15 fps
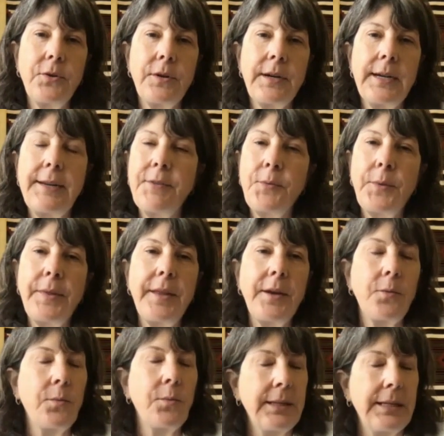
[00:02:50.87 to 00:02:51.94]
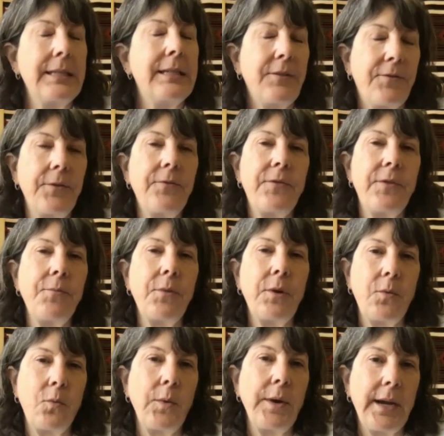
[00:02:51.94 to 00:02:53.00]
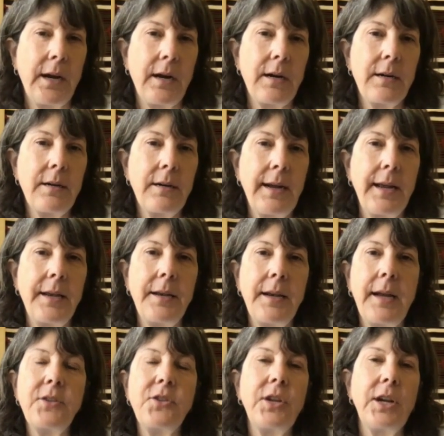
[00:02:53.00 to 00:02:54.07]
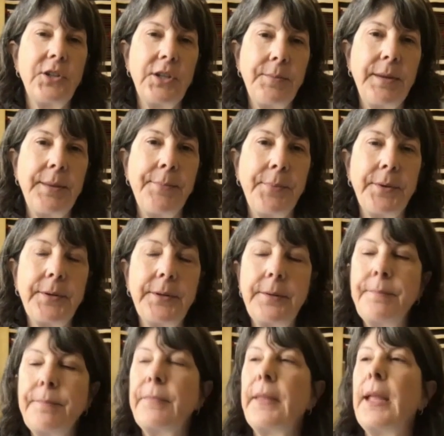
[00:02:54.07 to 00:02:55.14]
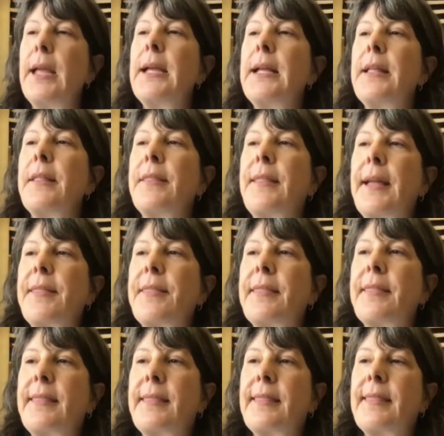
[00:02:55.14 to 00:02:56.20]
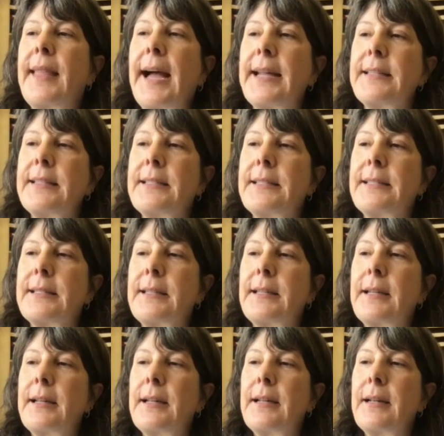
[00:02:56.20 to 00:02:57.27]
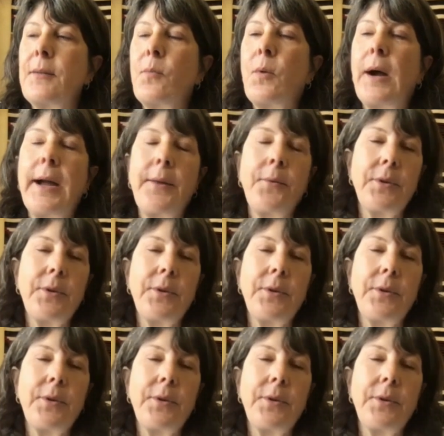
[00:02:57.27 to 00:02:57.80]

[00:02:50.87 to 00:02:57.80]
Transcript: even when they're really different from what we are, and not judging people, that's why we're